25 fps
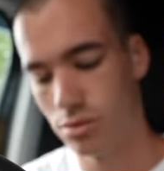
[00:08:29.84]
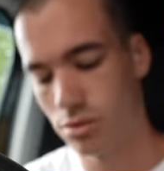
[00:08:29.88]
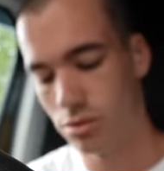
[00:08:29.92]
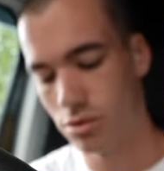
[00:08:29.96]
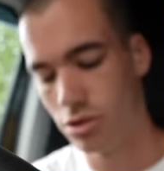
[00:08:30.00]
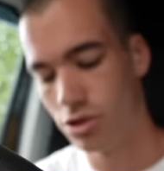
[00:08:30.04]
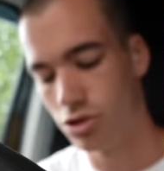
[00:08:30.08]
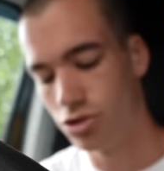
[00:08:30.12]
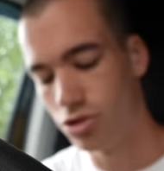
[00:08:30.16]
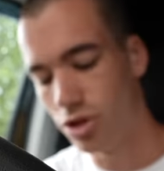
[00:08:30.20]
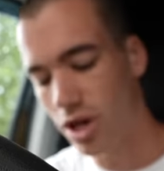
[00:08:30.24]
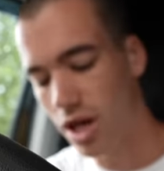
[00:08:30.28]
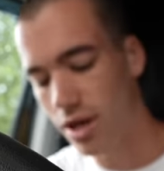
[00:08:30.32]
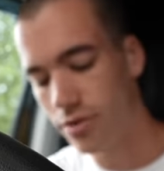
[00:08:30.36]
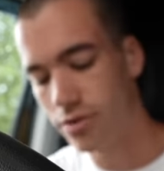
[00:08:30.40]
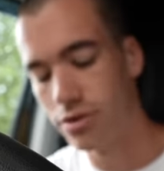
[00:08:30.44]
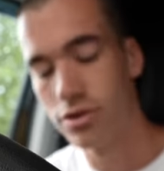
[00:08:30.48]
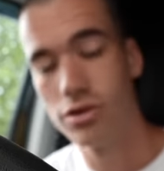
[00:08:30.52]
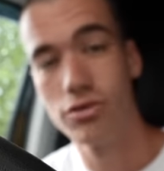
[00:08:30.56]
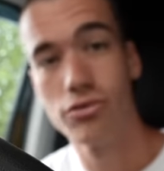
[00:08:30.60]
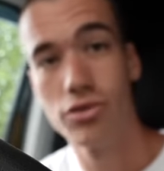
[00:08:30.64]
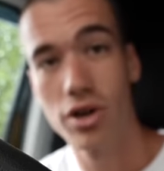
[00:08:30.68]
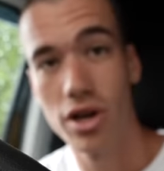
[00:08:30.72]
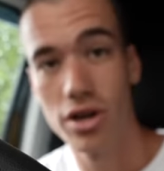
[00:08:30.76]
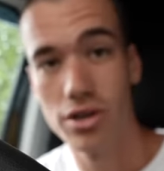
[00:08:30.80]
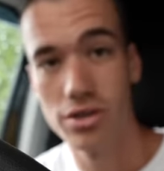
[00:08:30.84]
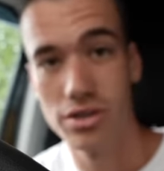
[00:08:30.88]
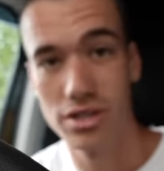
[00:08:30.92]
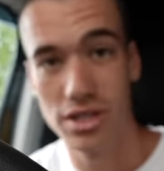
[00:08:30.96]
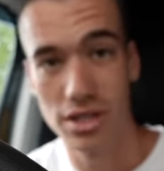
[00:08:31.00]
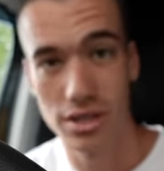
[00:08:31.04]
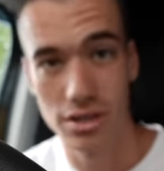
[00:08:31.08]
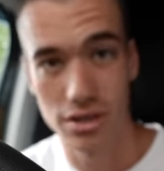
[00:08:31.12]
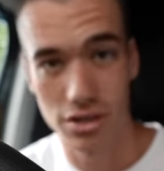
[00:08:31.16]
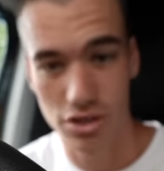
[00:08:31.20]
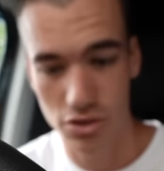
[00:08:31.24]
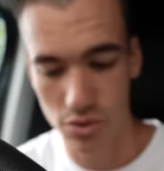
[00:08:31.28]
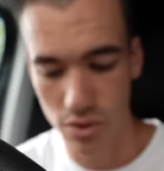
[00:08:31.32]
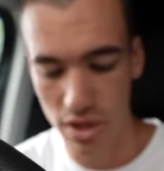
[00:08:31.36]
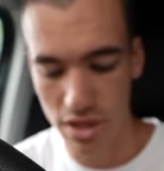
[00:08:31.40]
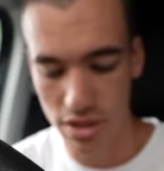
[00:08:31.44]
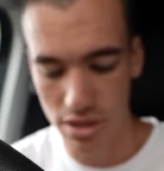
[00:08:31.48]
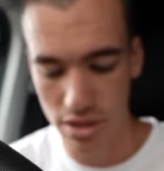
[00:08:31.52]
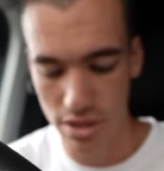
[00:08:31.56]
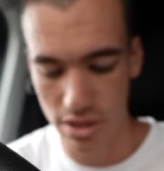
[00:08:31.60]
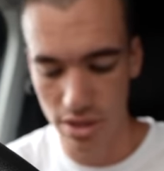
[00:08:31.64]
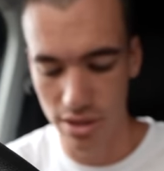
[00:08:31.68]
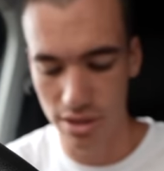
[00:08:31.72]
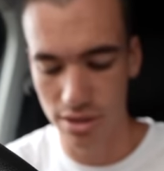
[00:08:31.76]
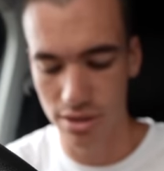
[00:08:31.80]
To drive on the roads in
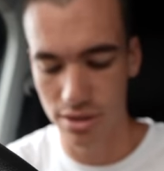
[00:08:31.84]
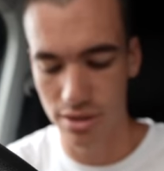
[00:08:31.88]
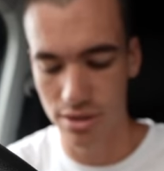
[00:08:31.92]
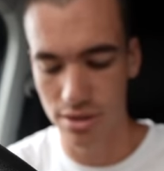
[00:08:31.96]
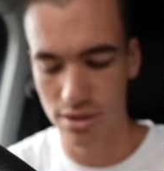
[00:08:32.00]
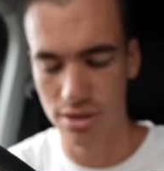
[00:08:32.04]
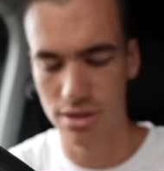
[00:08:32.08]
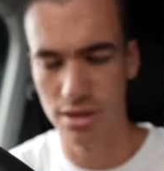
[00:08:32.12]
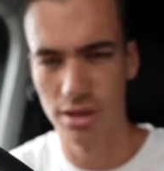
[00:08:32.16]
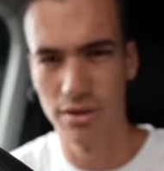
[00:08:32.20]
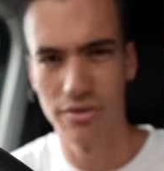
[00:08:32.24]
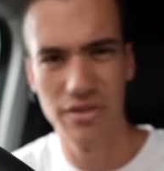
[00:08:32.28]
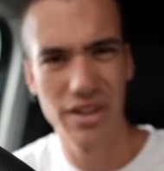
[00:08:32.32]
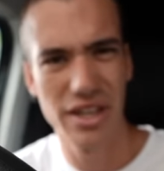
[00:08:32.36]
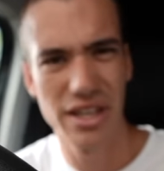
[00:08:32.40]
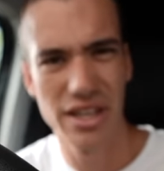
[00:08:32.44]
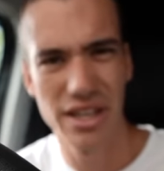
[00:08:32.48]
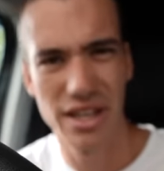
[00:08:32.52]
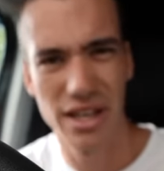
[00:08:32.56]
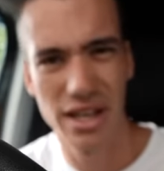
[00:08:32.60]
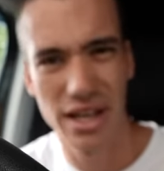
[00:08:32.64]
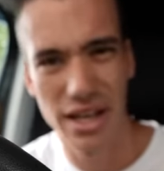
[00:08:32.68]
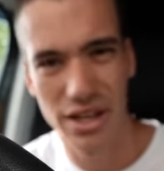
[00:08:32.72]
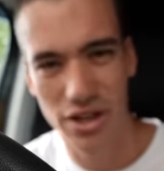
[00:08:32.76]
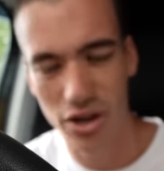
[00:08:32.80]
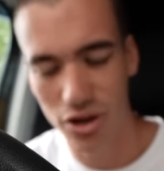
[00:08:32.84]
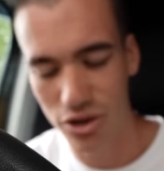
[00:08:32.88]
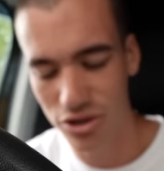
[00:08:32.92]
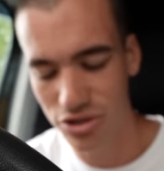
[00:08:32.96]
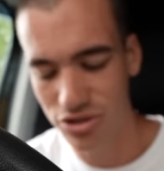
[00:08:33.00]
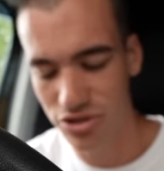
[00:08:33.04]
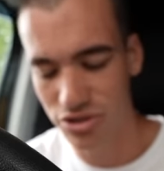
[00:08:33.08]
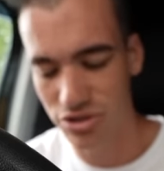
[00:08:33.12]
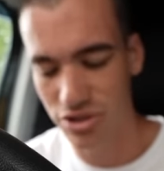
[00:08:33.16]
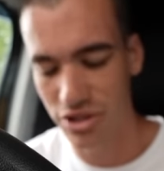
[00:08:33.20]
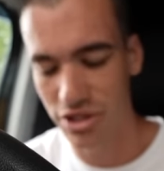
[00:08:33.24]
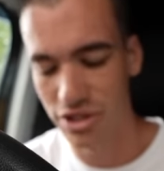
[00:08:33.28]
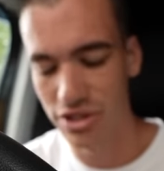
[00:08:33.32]
Switzerland, Slovenia and Austria,